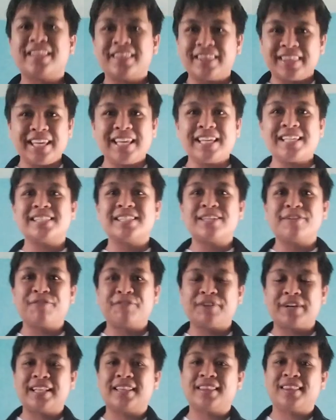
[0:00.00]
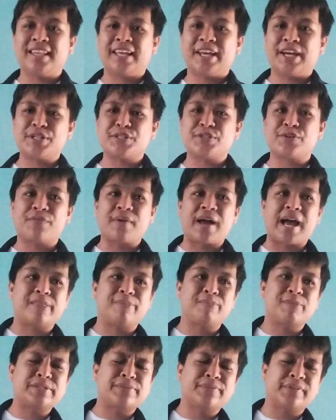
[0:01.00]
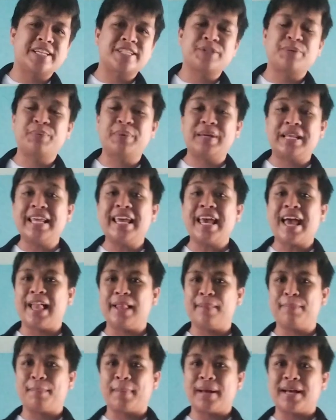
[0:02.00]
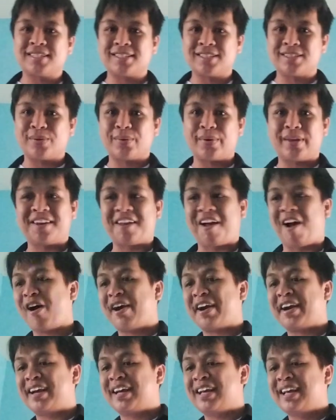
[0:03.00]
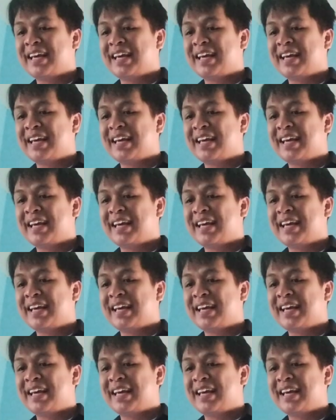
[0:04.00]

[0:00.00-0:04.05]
these different layers of atmospheres really help us go in our